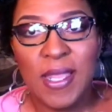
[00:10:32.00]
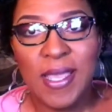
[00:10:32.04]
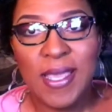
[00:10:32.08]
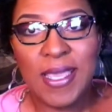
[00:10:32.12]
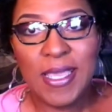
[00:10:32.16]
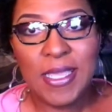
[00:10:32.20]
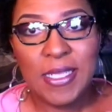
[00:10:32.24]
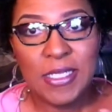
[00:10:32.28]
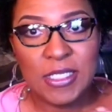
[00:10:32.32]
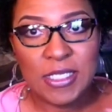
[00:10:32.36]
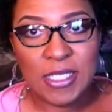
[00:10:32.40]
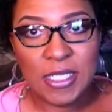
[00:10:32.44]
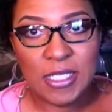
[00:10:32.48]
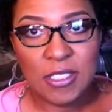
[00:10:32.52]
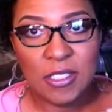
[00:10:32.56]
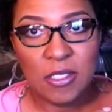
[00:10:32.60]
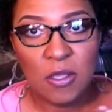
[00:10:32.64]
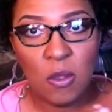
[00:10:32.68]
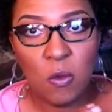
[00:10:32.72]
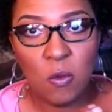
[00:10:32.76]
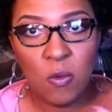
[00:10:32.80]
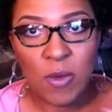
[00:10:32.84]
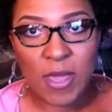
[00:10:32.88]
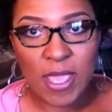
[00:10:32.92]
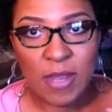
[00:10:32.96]
It
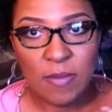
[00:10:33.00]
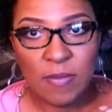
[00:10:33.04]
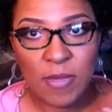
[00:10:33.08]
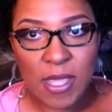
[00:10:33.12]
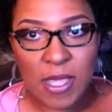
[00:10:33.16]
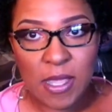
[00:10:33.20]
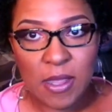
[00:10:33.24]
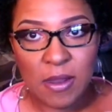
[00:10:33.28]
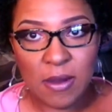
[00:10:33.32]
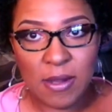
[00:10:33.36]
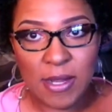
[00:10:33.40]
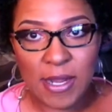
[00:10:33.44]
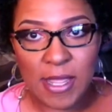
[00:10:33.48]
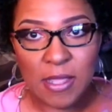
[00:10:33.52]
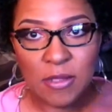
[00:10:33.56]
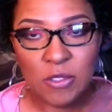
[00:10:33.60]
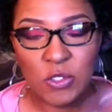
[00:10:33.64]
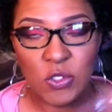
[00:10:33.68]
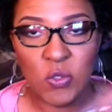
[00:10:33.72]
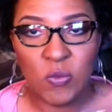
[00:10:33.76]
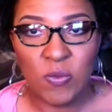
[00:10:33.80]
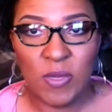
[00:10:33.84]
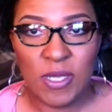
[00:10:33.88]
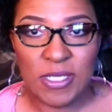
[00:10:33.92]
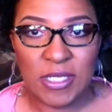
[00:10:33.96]
just weighed my hair down
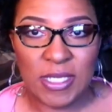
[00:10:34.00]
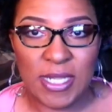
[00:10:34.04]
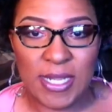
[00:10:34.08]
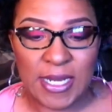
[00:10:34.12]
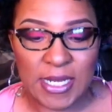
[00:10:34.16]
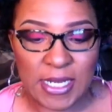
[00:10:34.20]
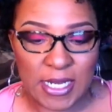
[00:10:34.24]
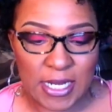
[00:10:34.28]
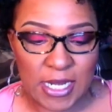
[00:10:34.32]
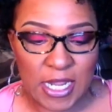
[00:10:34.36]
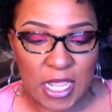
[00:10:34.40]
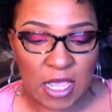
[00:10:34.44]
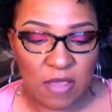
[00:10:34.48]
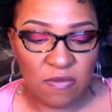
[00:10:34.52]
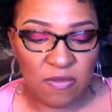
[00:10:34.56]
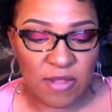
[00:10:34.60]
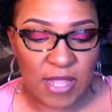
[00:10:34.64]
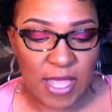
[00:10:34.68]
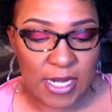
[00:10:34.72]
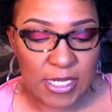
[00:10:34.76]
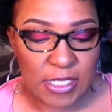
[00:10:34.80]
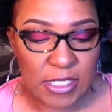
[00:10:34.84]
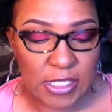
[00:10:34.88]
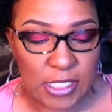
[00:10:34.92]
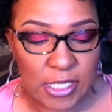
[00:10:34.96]
too much and didn't have a
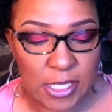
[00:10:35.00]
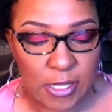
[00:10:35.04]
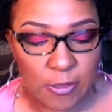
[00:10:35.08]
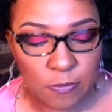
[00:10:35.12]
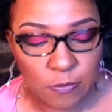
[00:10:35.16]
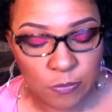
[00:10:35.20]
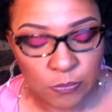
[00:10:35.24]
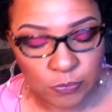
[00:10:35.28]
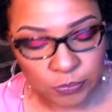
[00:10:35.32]
lot of slip.